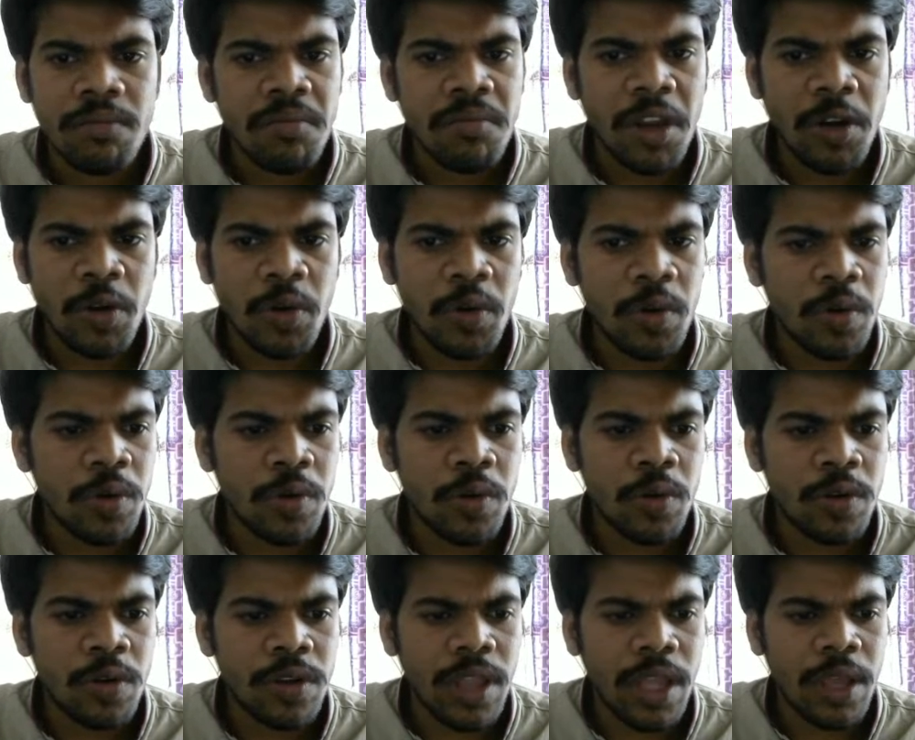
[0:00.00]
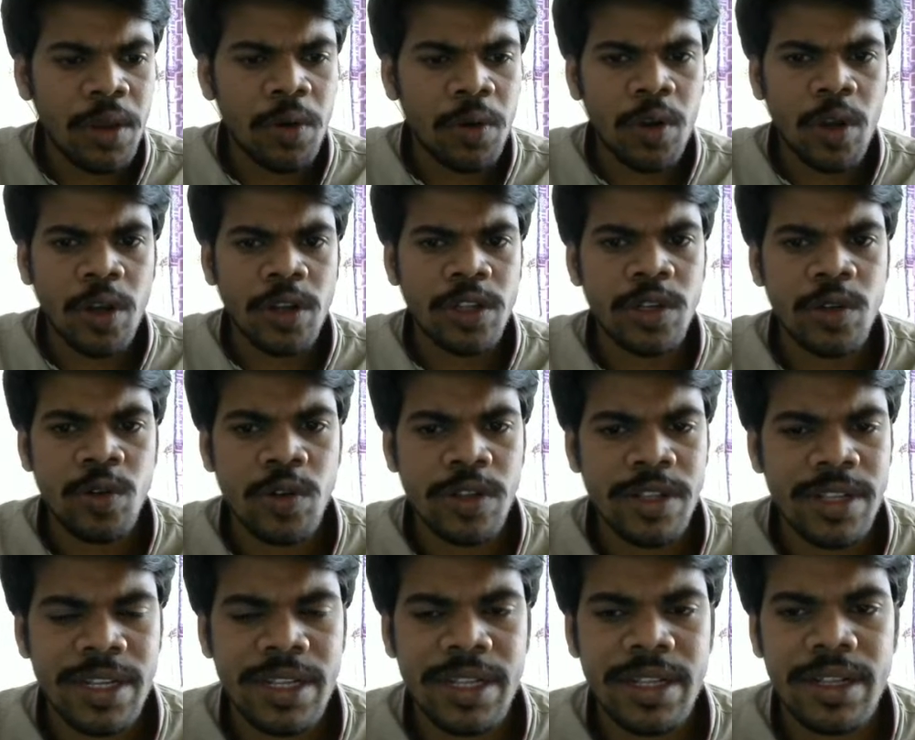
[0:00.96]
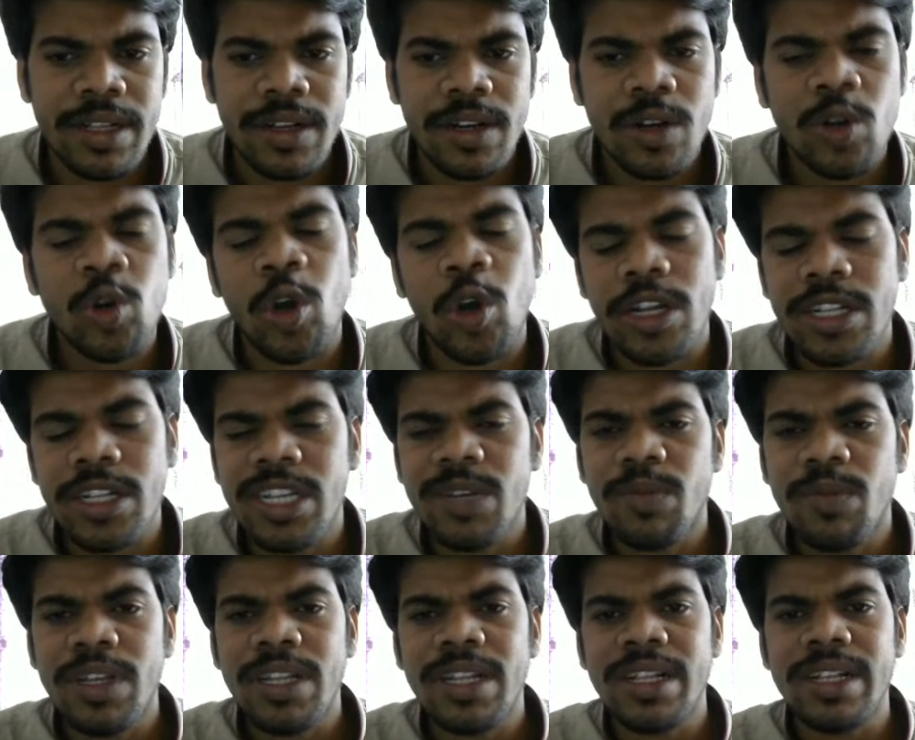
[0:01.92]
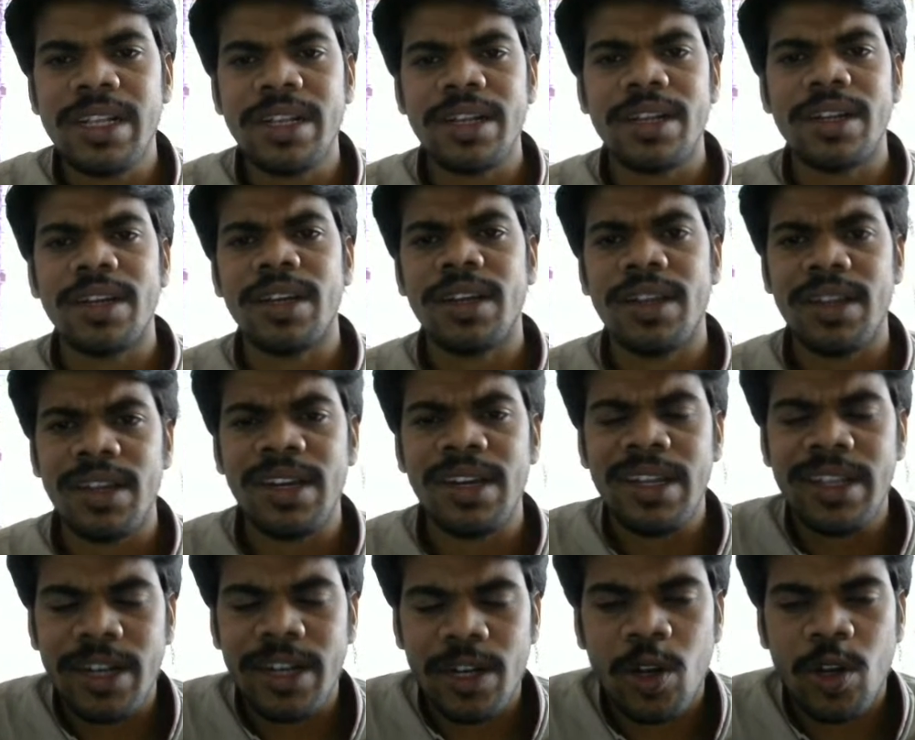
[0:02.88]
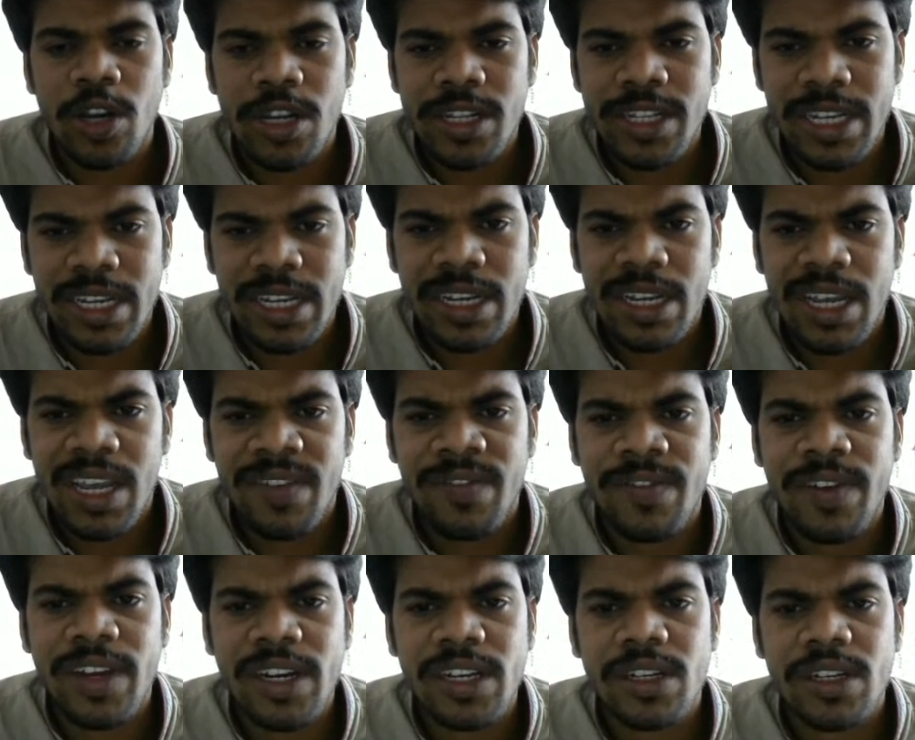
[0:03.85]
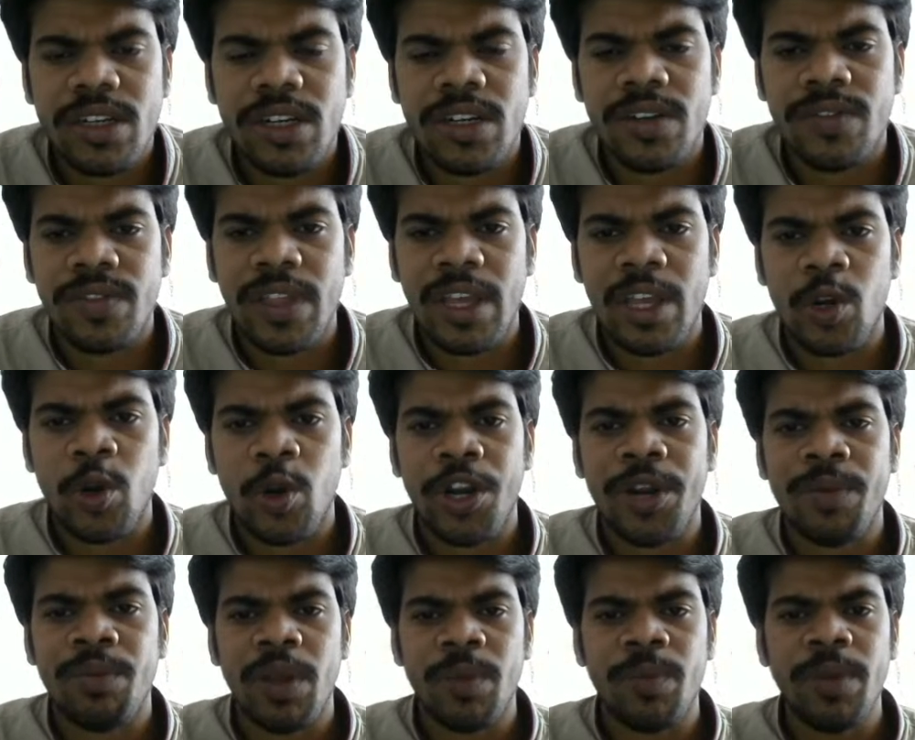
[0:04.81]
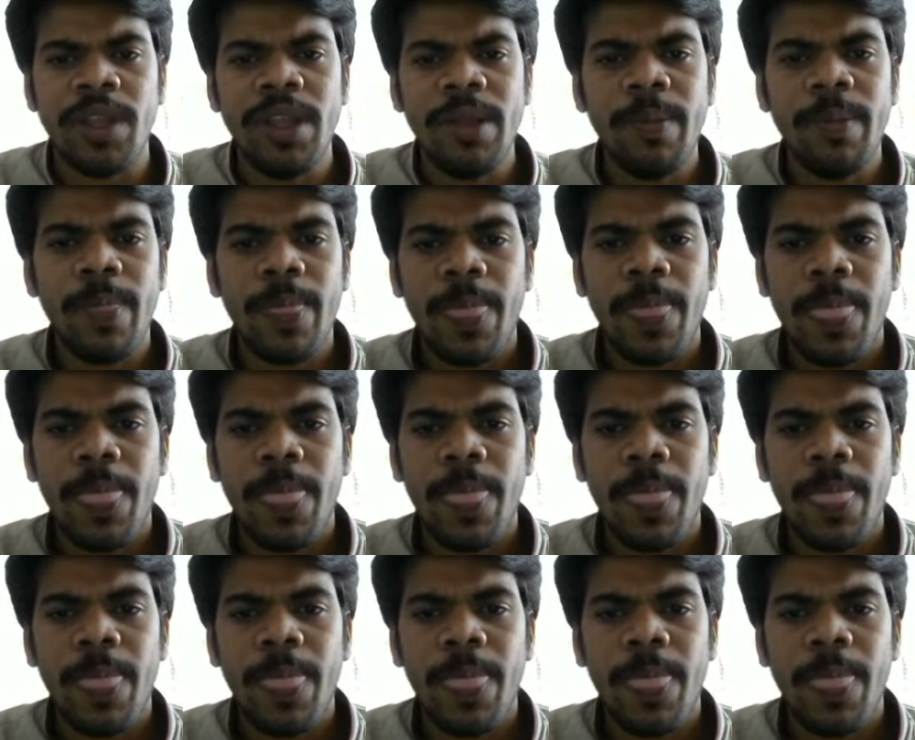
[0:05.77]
I don't know thyrotoxicosis. Toxin means it is a toxic effect of thyroid maybe.